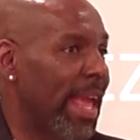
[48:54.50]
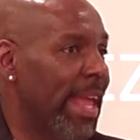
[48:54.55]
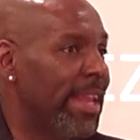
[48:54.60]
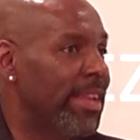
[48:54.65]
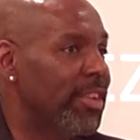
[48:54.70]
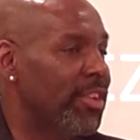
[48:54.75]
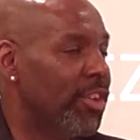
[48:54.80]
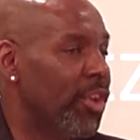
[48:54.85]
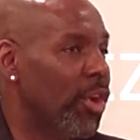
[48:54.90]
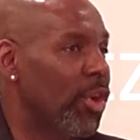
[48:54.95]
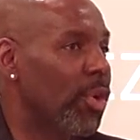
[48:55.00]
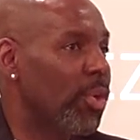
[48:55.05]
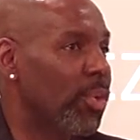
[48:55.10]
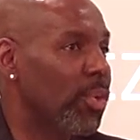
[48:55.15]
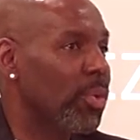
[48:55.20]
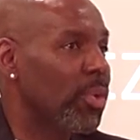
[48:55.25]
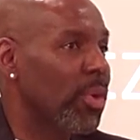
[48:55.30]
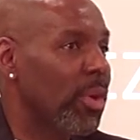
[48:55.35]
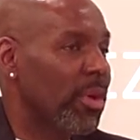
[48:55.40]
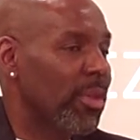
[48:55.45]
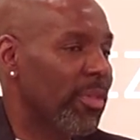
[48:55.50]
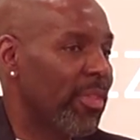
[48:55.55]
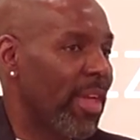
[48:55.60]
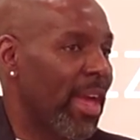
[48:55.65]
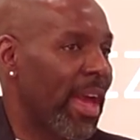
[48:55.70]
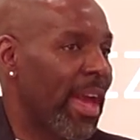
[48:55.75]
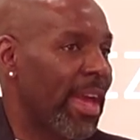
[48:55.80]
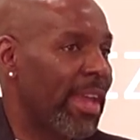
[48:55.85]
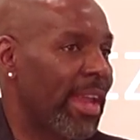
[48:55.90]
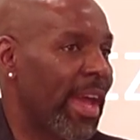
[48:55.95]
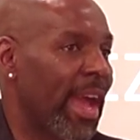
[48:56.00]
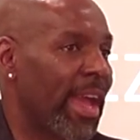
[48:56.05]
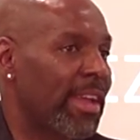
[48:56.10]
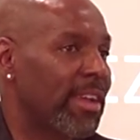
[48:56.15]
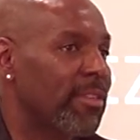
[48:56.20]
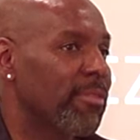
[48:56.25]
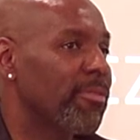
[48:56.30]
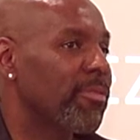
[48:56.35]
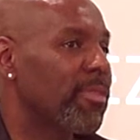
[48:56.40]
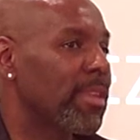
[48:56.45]
and know that I
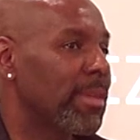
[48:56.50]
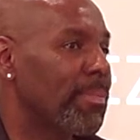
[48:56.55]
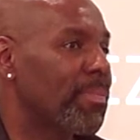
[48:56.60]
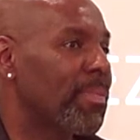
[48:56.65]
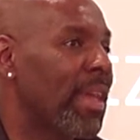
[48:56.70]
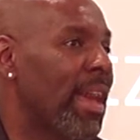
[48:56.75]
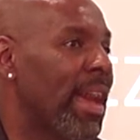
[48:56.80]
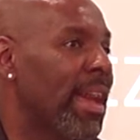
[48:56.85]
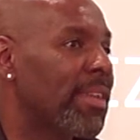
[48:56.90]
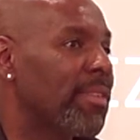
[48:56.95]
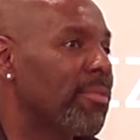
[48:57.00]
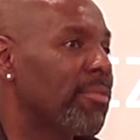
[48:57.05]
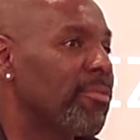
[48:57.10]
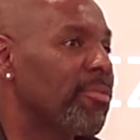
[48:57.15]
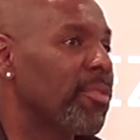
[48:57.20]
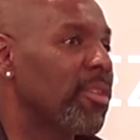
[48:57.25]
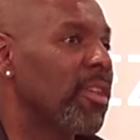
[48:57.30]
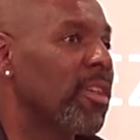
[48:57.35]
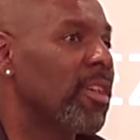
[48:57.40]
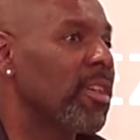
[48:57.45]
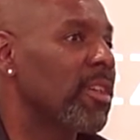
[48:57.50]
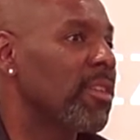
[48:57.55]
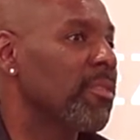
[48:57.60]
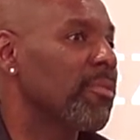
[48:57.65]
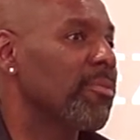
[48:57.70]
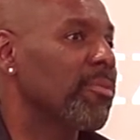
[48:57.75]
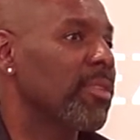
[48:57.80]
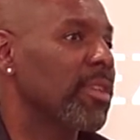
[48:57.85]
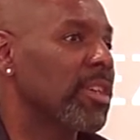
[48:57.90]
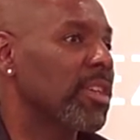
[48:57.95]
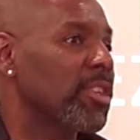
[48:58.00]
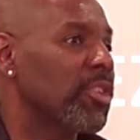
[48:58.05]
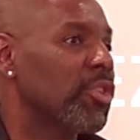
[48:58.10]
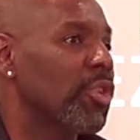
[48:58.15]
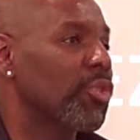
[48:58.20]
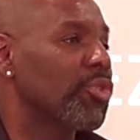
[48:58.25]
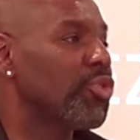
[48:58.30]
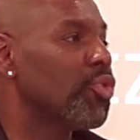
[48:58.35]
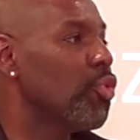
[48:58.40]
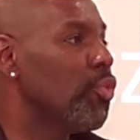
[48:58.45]
could flip that for 2
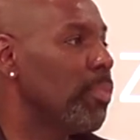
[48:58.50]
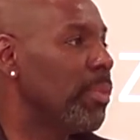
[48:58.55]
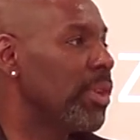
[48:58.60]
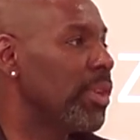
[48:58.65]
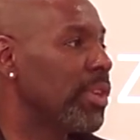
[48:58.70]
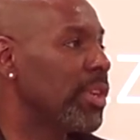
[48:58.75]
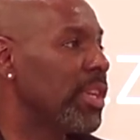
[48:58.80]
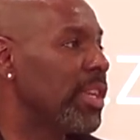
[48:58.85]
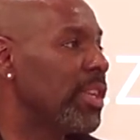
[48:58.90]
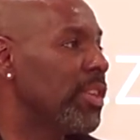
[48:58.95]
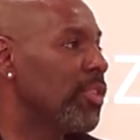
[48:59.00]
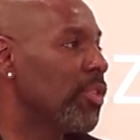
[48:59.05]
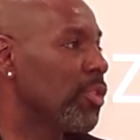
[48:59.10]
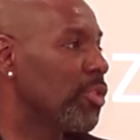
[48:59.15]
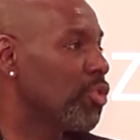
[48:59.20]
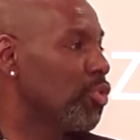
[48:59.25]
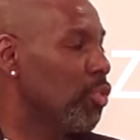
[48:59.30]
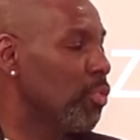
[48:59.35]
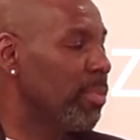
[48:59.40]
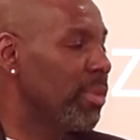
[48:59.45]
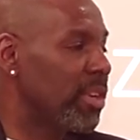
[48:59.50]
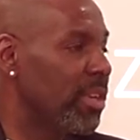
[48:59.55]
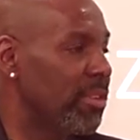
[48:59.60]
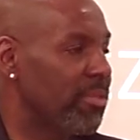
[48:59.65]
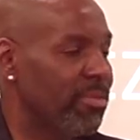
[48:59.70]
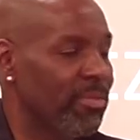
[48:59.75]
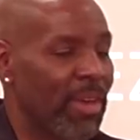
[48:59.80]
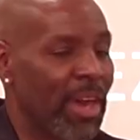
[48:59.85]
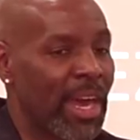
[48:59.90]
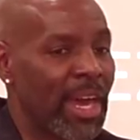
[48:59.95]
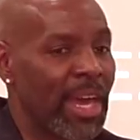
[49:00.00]
million or 2.5 million,